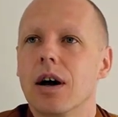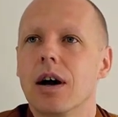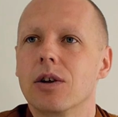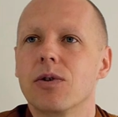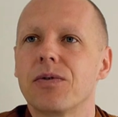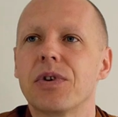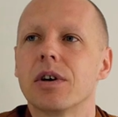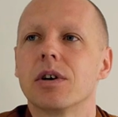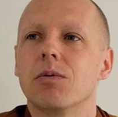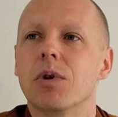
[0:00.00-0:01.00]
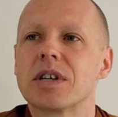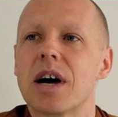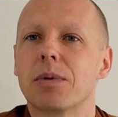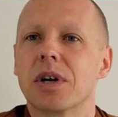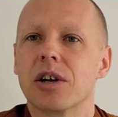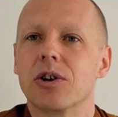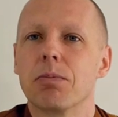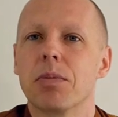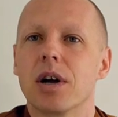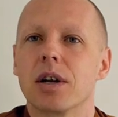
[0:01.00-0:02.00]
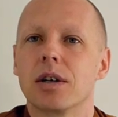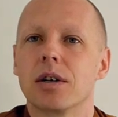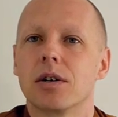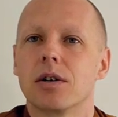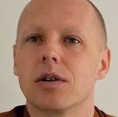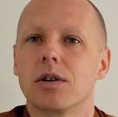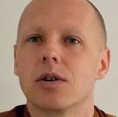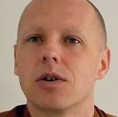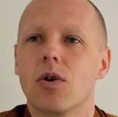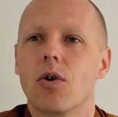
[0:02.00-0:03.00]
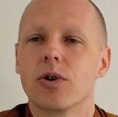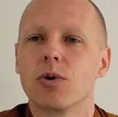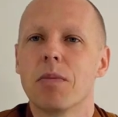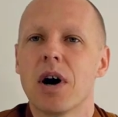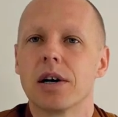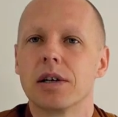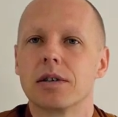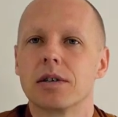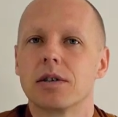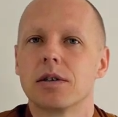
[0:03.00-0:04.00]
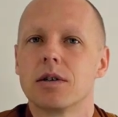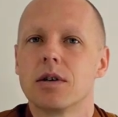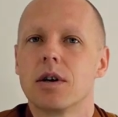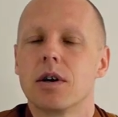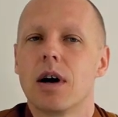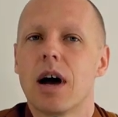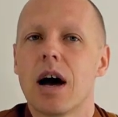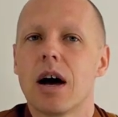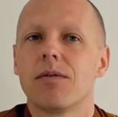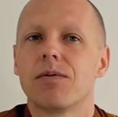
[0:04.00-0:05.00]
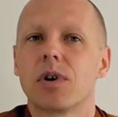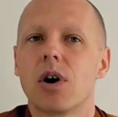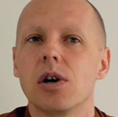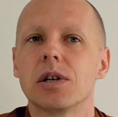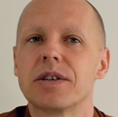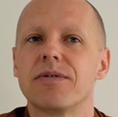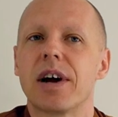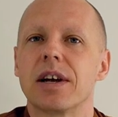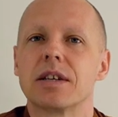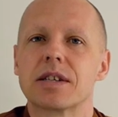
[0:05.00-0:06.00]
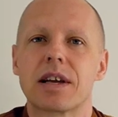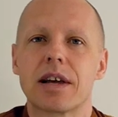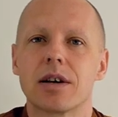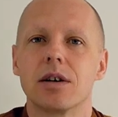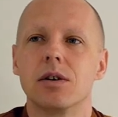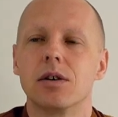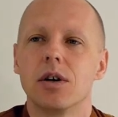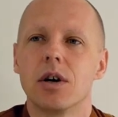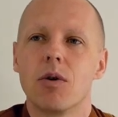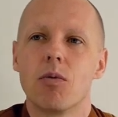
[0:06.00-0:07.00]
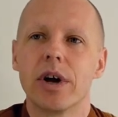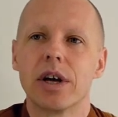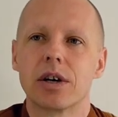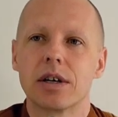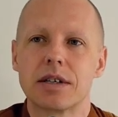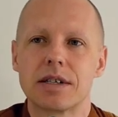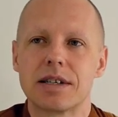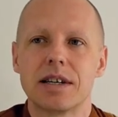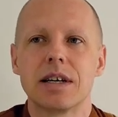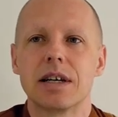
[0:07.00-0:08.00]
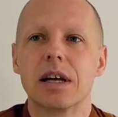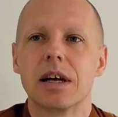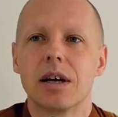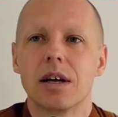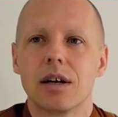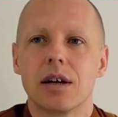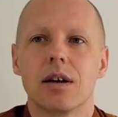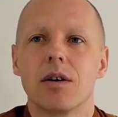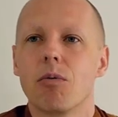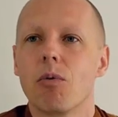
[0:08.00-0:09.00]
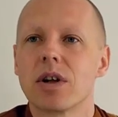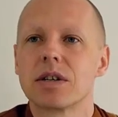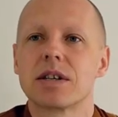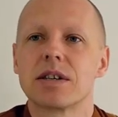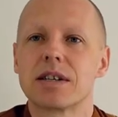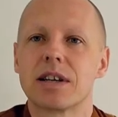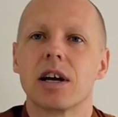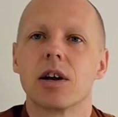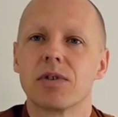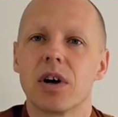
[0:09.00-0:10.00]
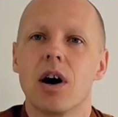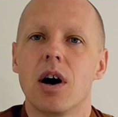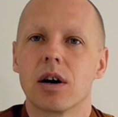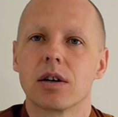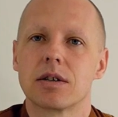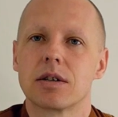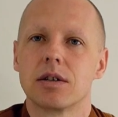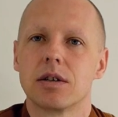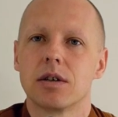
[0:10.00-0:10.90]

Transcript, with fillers: and you feel what's happening in your body or your mind. Have, cultivate the skill where you can see what's the state of the heart.